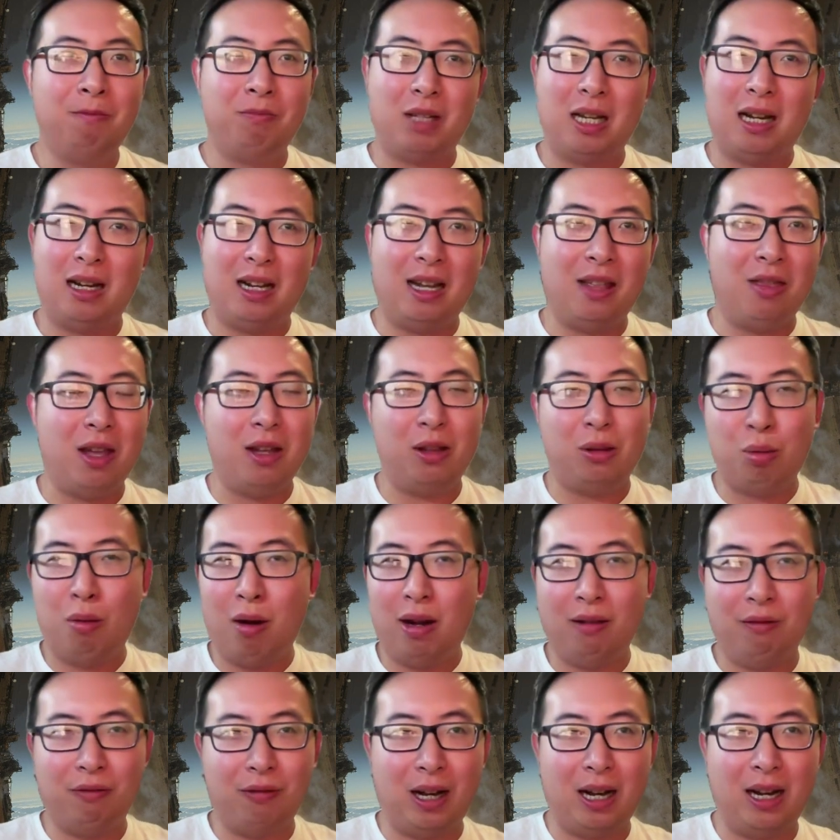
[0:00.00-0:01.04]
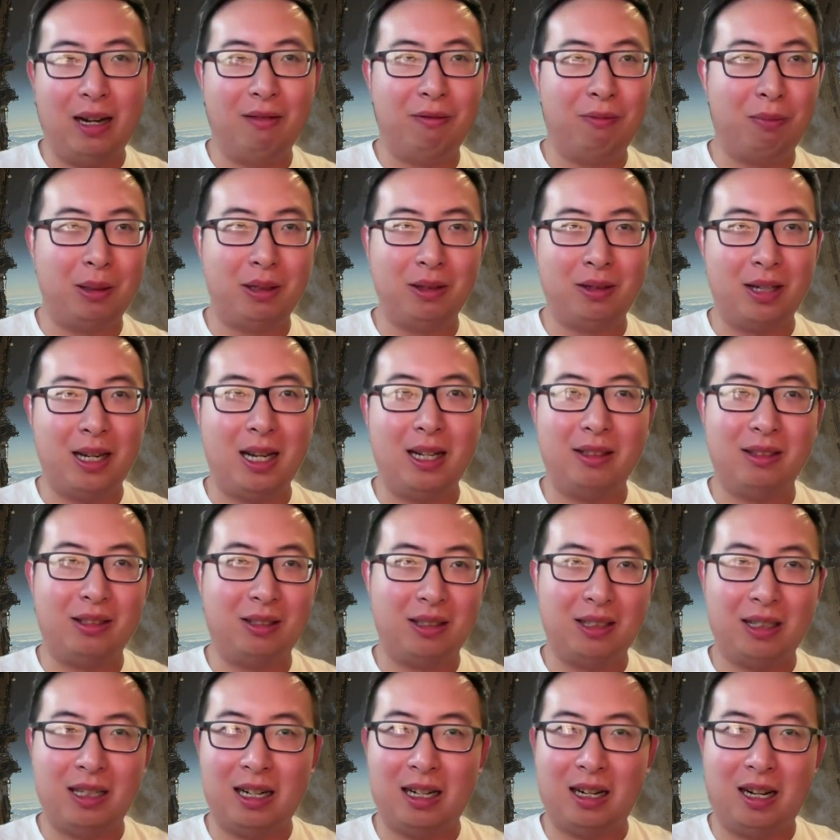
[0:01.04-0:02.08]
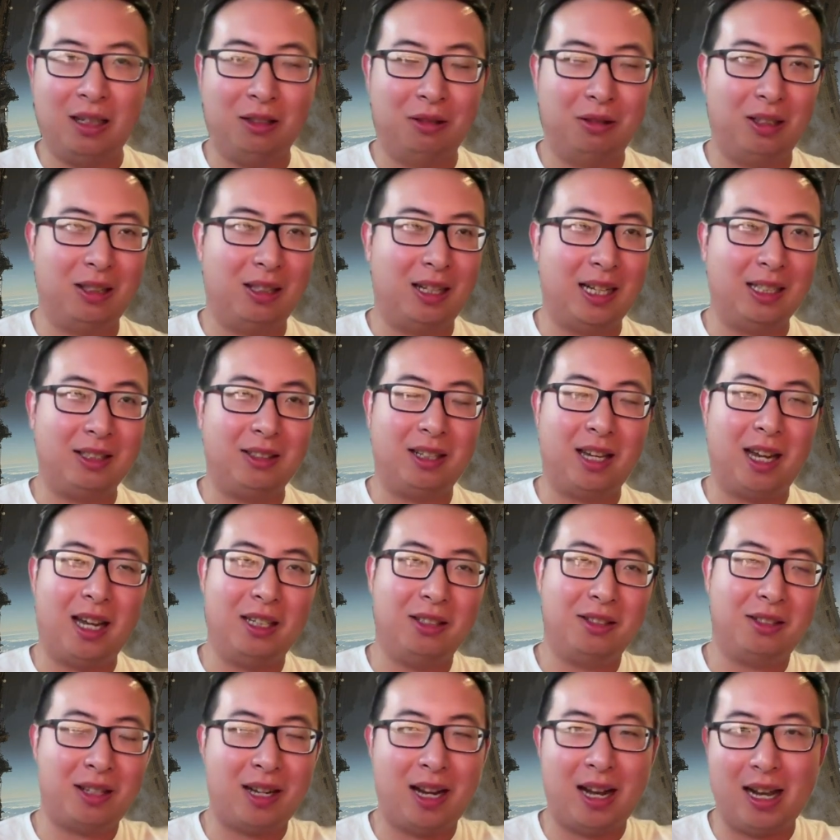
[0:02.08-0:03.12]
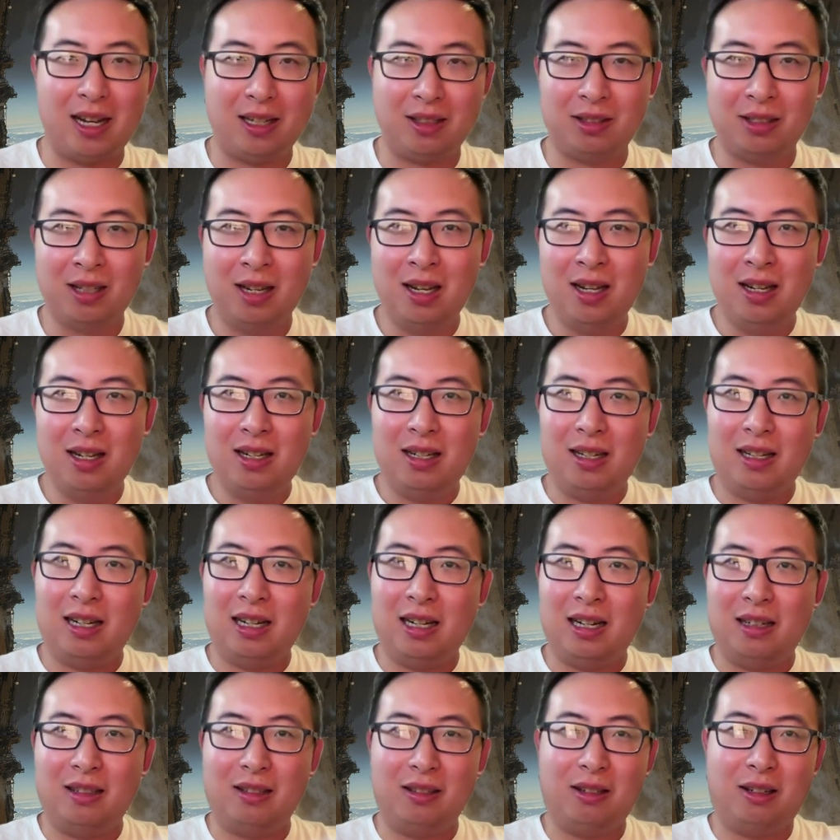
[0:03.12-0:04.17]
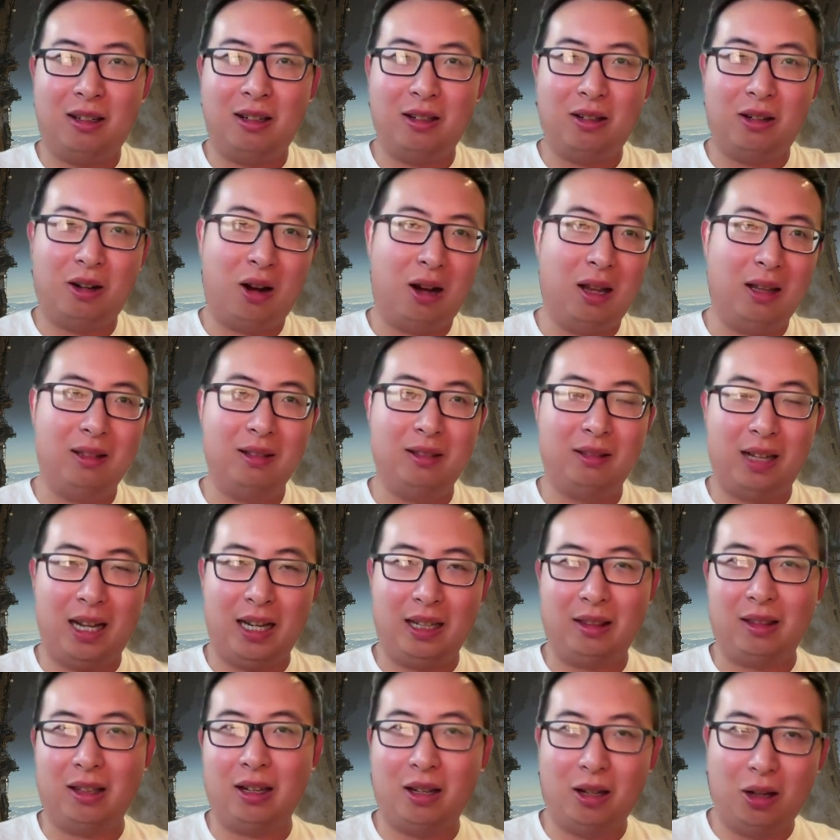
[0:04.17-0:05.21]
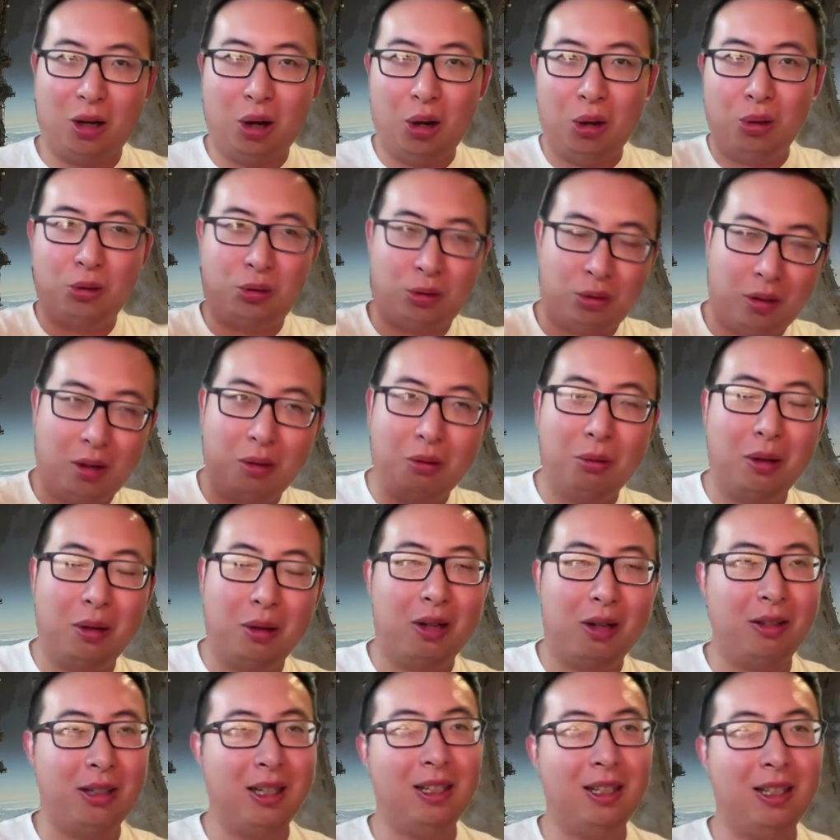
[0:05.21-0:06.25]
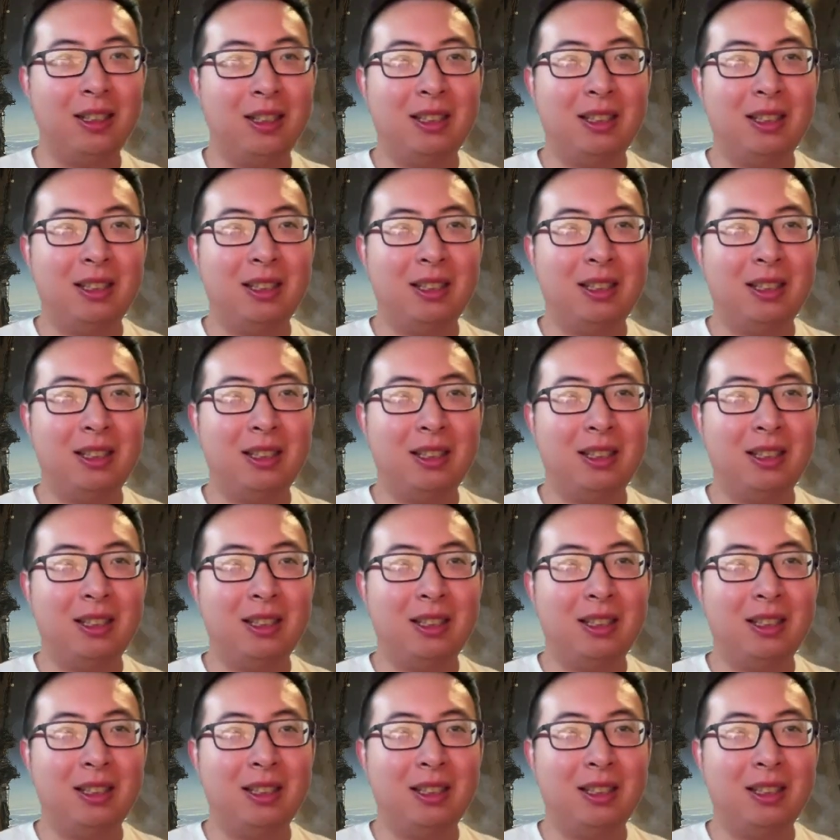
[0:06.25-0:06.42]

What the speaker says: And the 25% unrealized gains tax on, like, the ultra wealthy.